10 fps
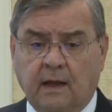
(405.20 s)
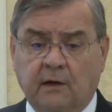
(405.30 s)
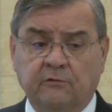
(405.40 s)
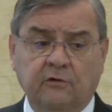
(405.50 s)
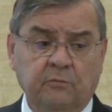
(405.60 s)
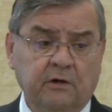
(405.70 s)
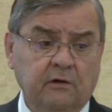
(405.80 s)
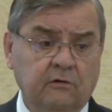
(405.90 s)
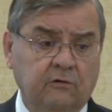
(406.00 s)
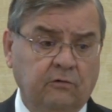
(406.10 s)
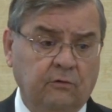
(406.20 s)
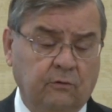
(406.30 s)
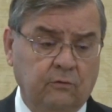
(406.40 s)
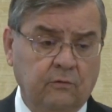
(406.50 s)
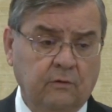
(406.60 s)
I was admitted to
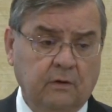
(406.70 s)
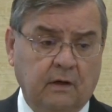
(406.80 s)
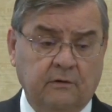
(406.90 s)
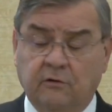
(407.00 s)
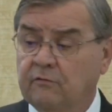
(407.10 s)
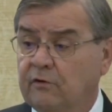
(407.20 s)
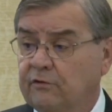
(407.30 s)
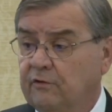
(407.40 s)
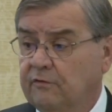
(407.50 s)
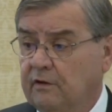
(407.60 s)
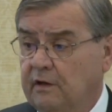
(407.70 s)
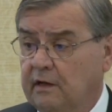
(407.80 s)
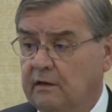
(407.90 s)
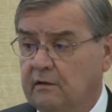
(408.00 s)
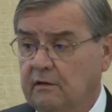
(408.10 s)
two, uh, the University of
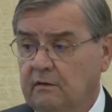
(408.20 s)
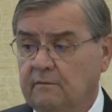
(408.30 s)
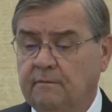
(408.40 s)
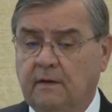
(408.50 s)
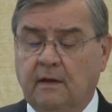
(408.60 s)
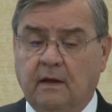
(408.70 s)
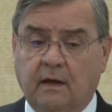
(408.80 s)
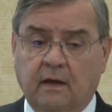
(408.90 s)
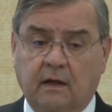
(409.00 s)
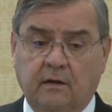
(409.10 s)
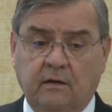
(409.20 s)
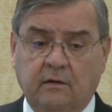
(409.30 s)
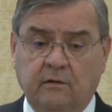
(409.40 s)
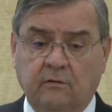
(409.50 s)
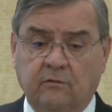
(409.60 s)
Connecticut and
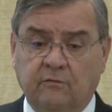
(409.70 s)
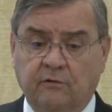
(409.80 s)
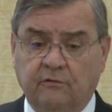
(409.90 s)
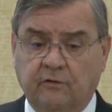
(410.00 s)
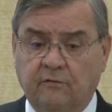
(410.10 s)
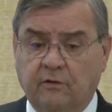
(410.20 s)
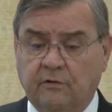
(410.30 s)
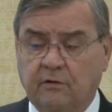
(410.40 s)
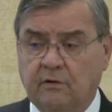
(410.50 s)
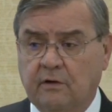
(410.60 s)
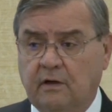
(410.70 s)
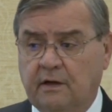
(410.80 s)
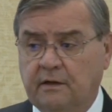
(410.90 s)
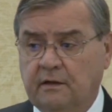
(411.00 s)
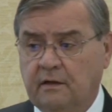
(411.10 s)
the University of North
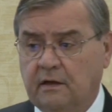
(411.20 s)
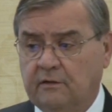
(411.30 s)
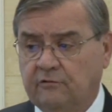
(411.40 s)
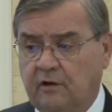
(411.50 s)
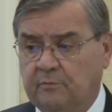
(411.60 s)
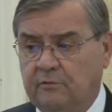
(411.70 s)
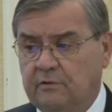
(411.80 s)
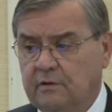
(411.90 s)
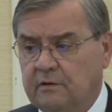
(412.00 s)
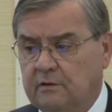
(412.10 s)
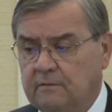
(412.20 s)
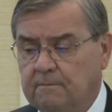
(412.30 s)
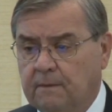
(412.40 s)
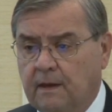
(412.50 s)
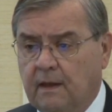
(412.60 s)
Carolina at Chapel Hill.
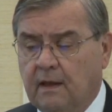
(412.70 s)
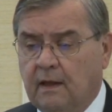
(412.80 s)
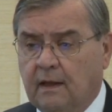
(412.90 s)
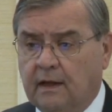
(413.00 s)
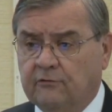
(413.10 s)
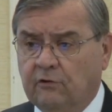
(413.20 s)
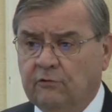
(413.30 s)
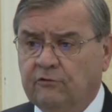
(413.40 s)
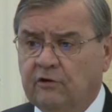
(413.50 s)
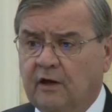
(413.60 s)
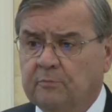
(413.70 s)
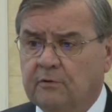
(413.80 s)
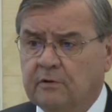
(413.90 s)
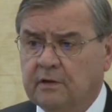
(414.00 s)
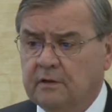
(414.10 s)
I chose
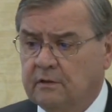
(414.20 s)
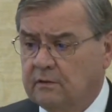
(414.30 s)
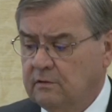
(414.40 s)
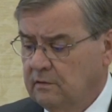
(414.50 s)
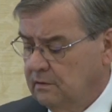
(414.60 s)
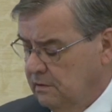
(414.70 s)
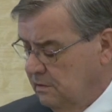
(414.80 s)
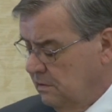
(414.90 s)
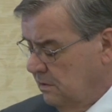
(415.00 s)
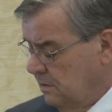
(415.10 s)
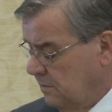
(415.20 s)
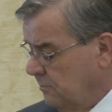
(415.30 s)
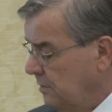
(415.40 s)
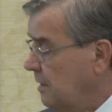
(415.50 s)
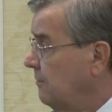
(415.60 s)
Chapel Hill,
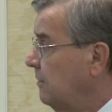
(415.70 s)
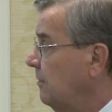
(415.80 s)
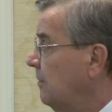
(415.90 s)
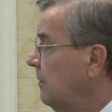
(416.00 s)
and we have a,